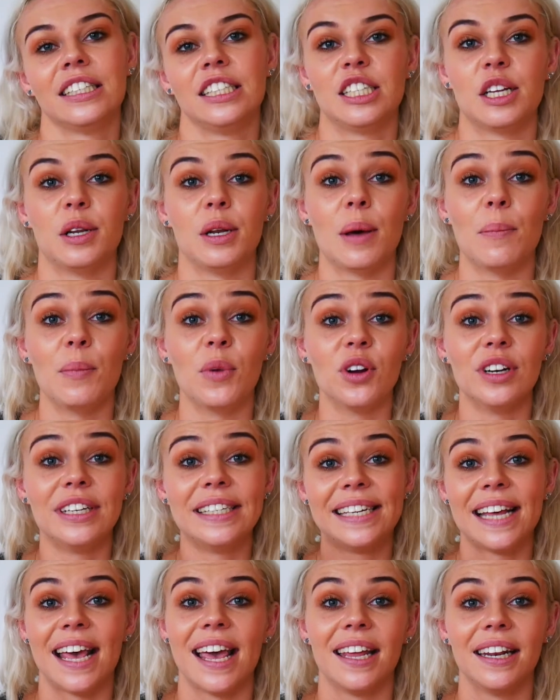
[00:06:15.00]
Tip number
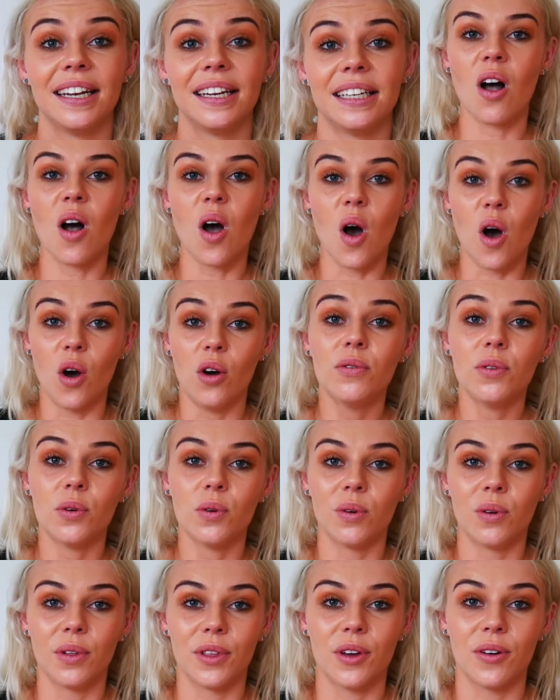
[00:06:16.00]
10.
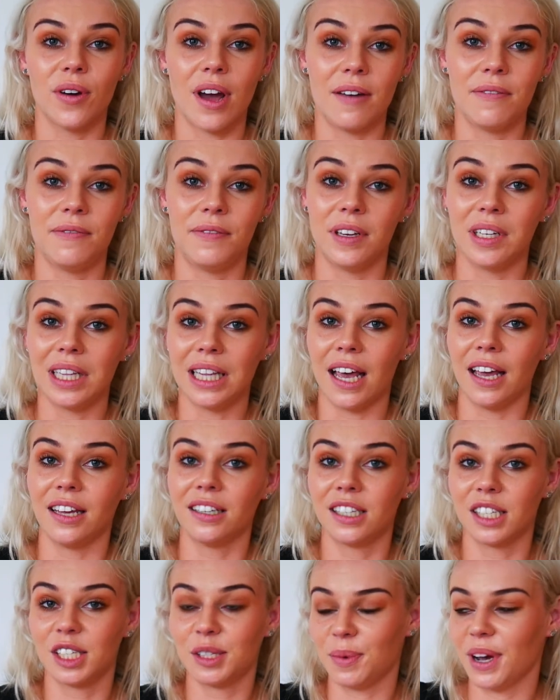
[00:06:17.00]
Overall though, I feel
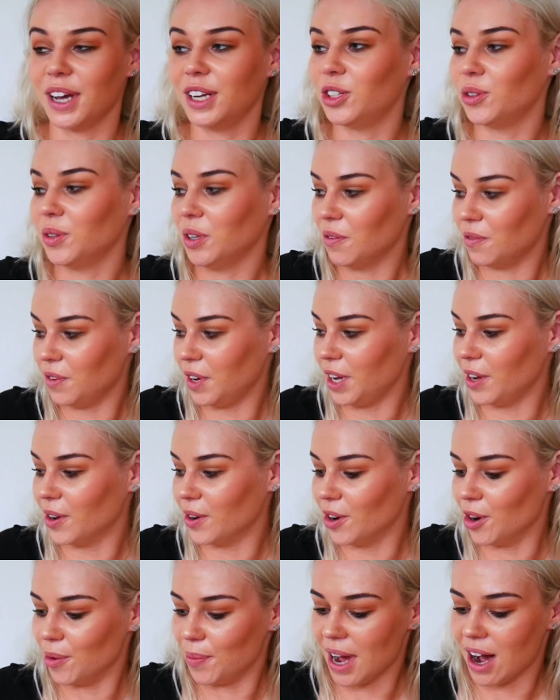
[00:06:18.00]
like despite doing a
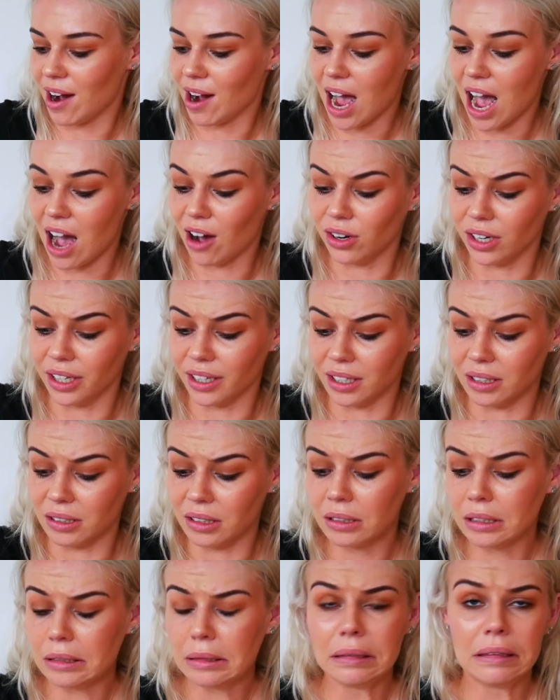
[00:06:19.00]
video about how
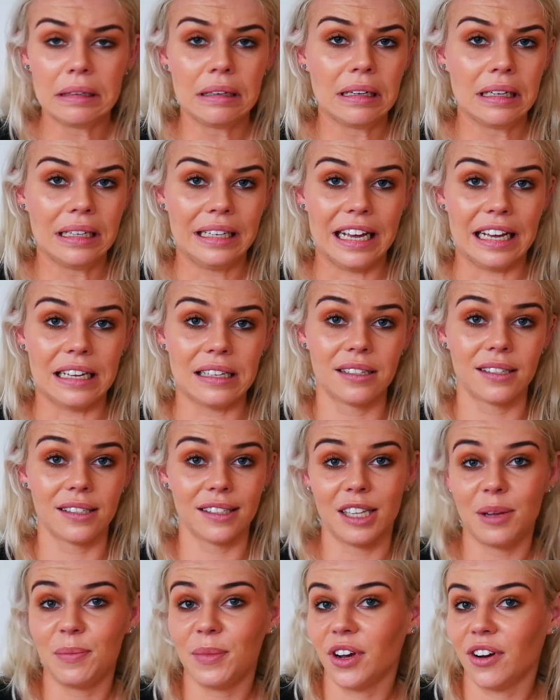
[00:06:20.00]
to get
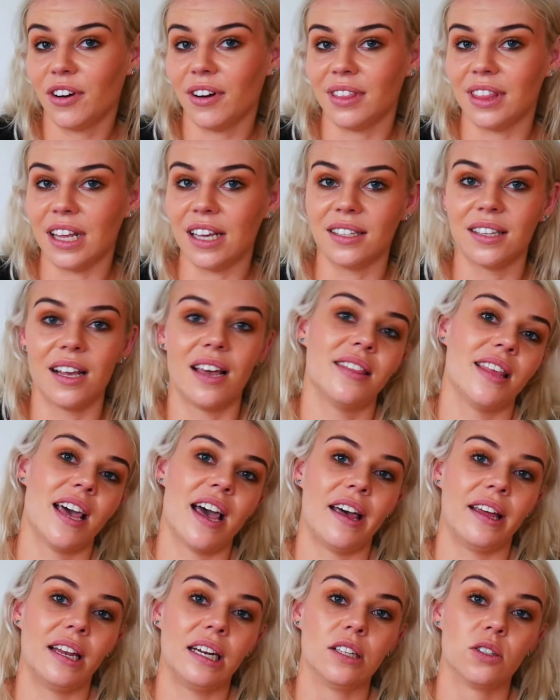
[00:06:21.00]
slimmer and things like
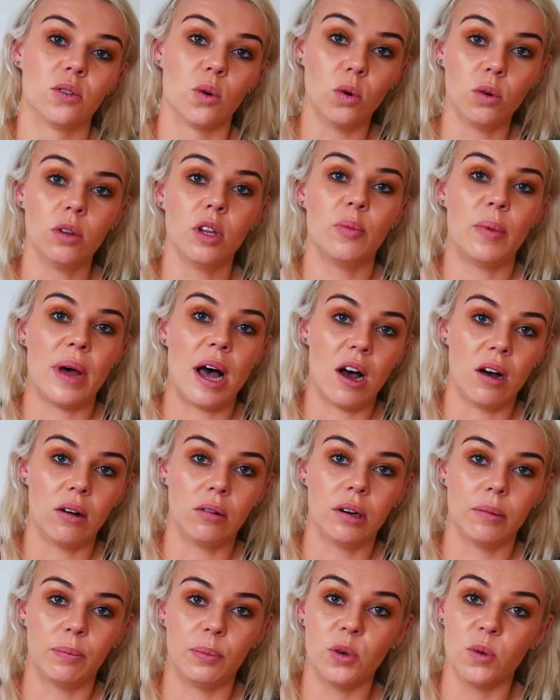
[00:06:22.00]
that, it's all
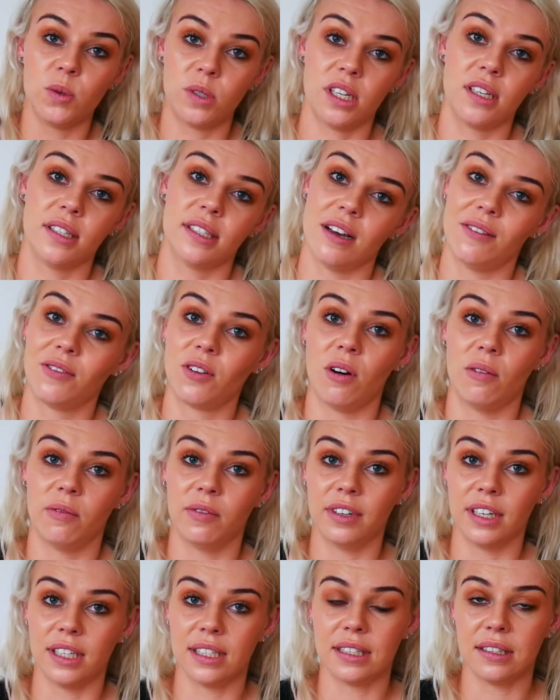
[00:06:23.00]
about boosting
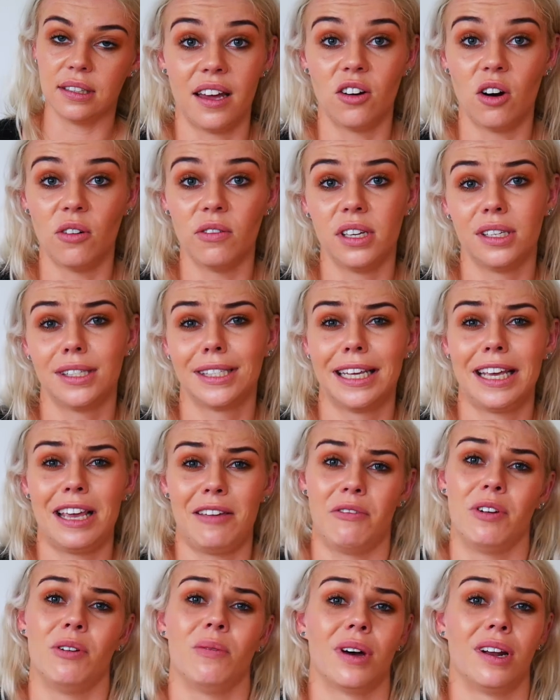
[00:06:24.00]
self-confidence, and that obviously
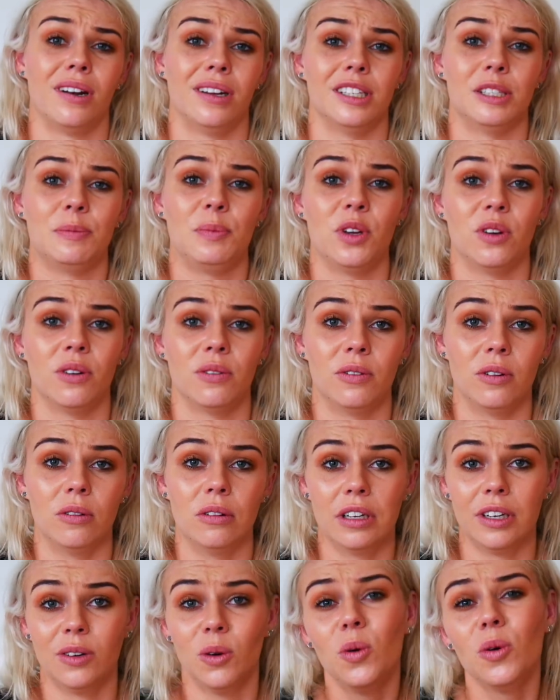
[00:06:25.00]
everyone is
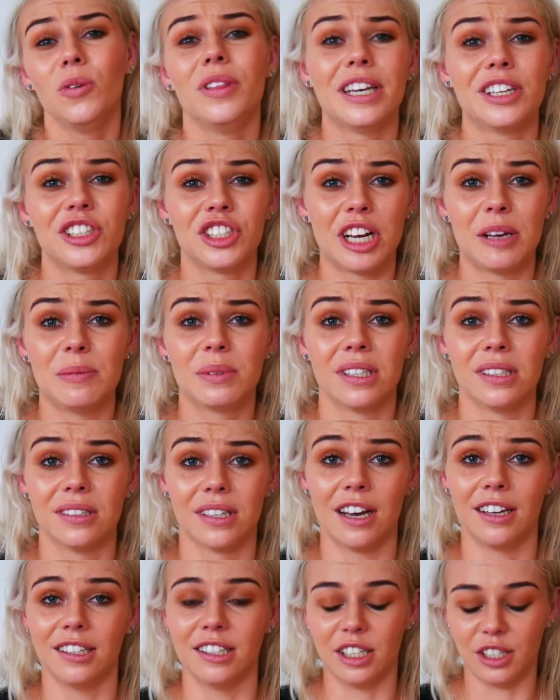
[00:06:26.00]
beautiful in all their shapes and
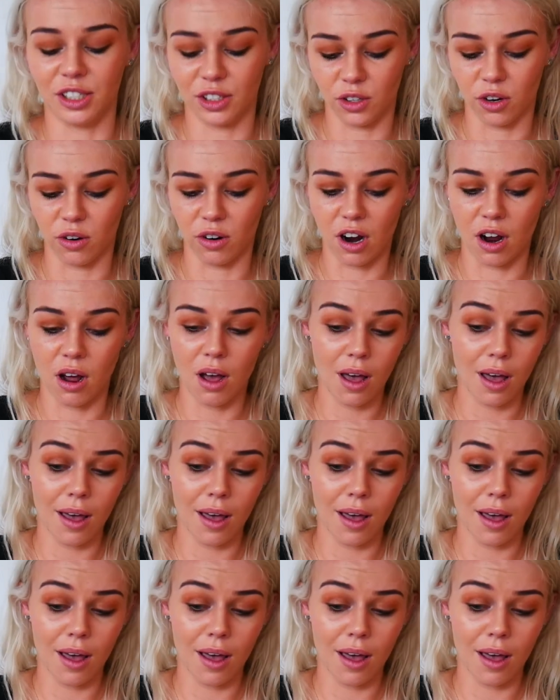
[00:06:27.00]
sizes. So